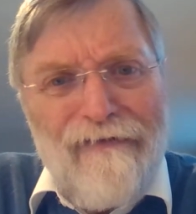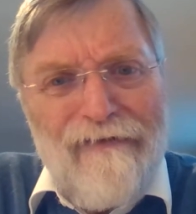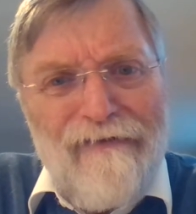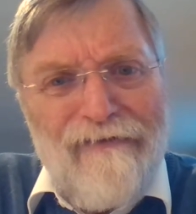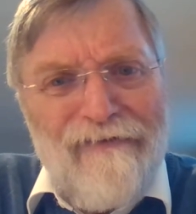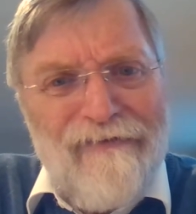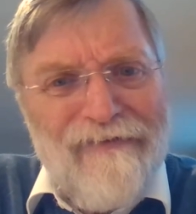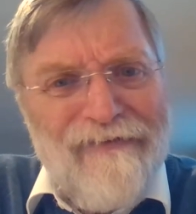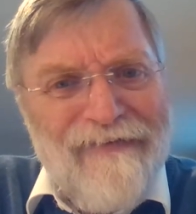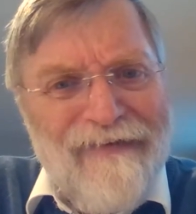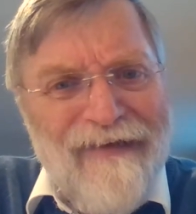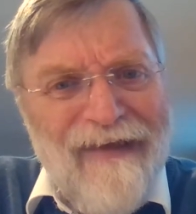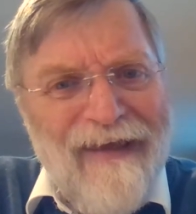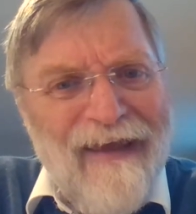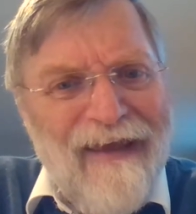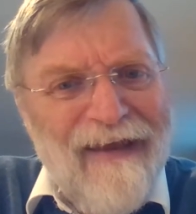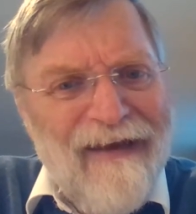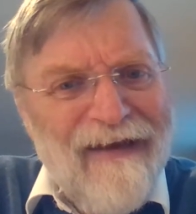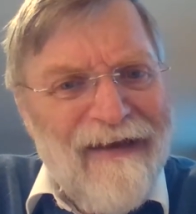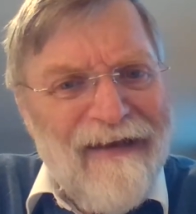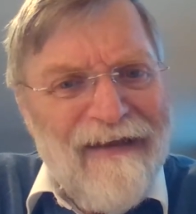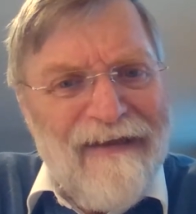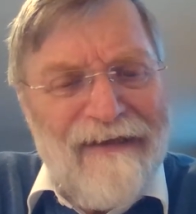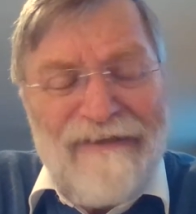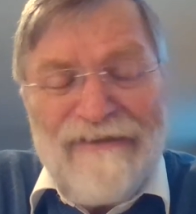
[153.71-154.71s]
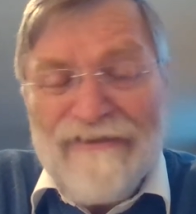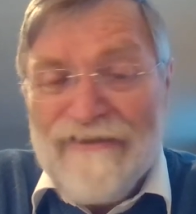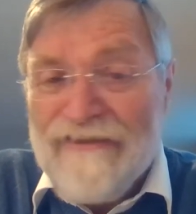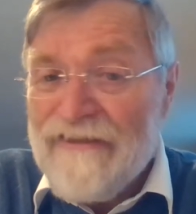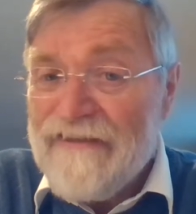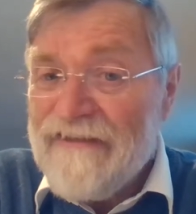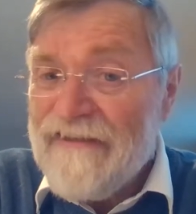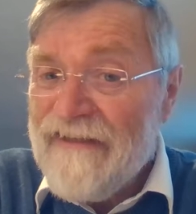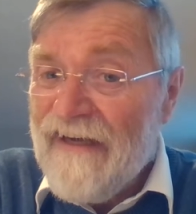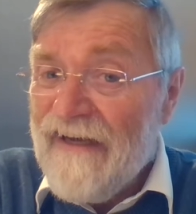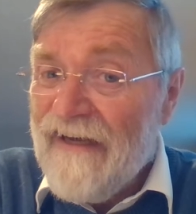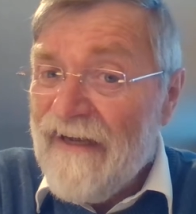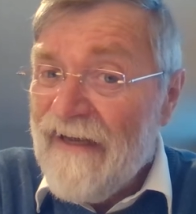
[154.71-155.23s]
sadly
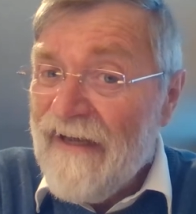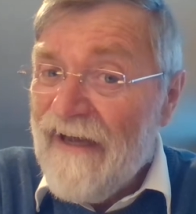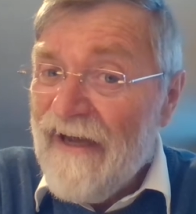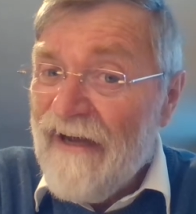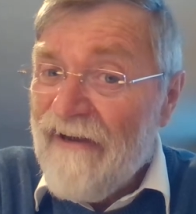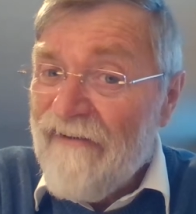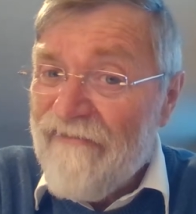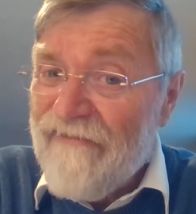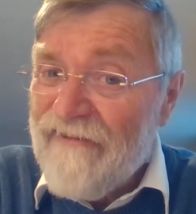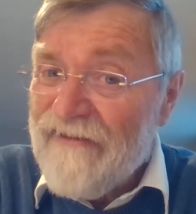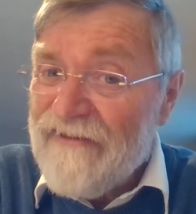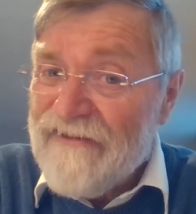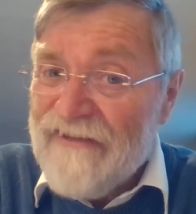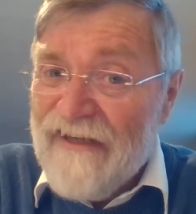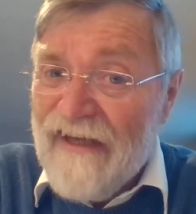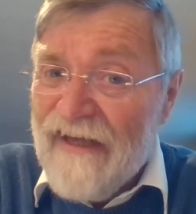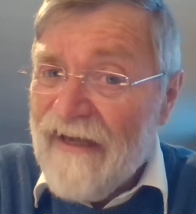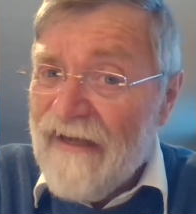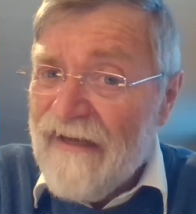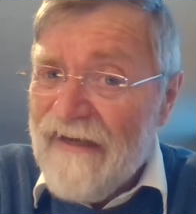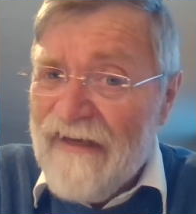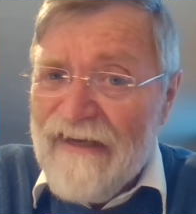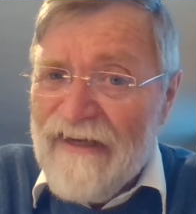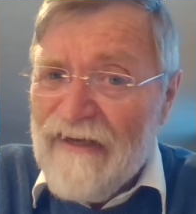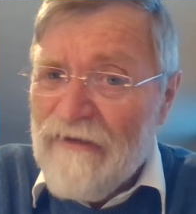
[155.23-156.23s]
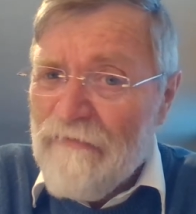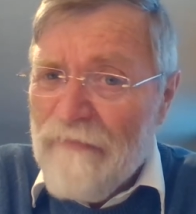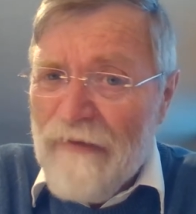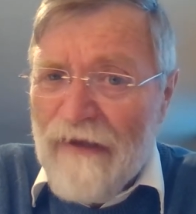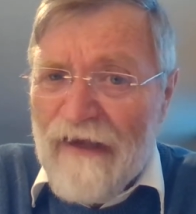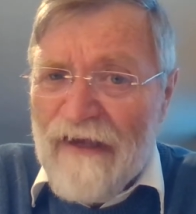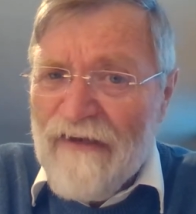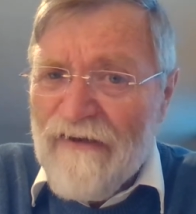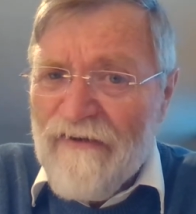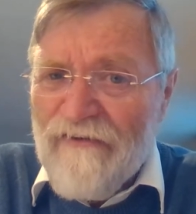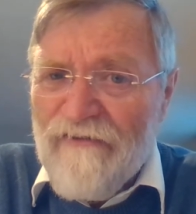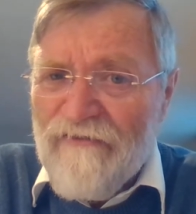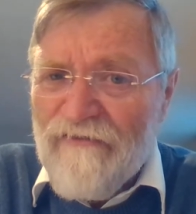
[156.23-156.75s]
she's going to go for a second
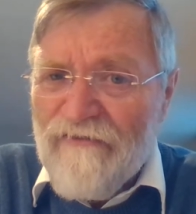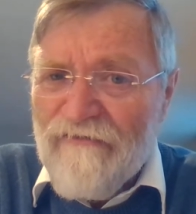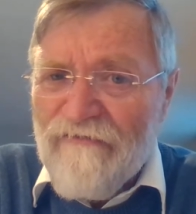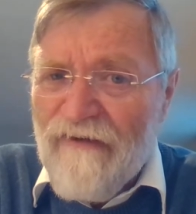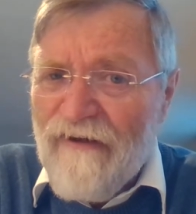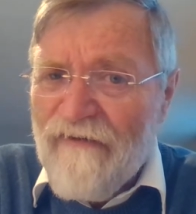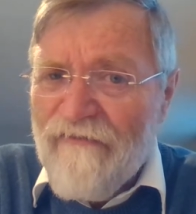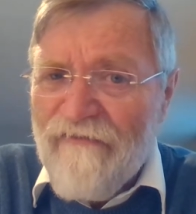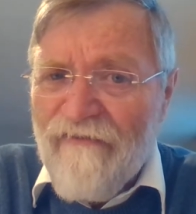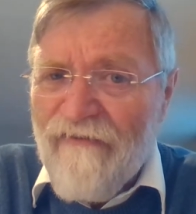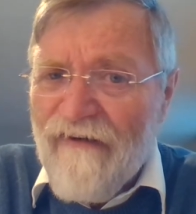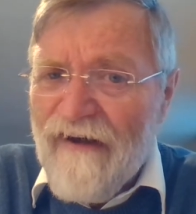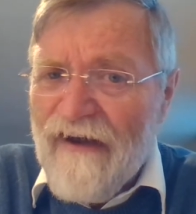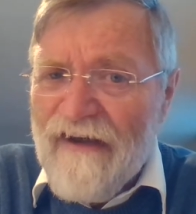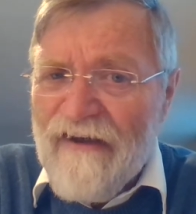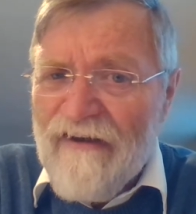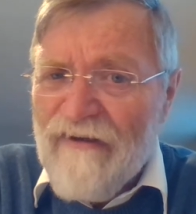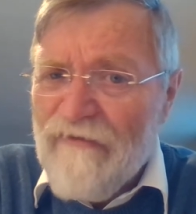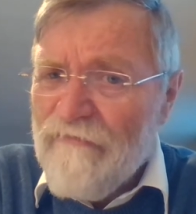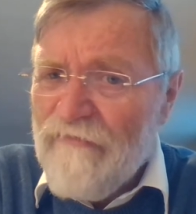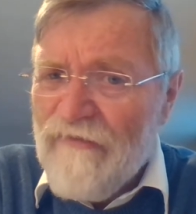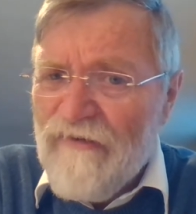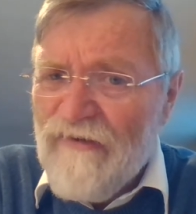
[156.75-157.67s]
independence referendum.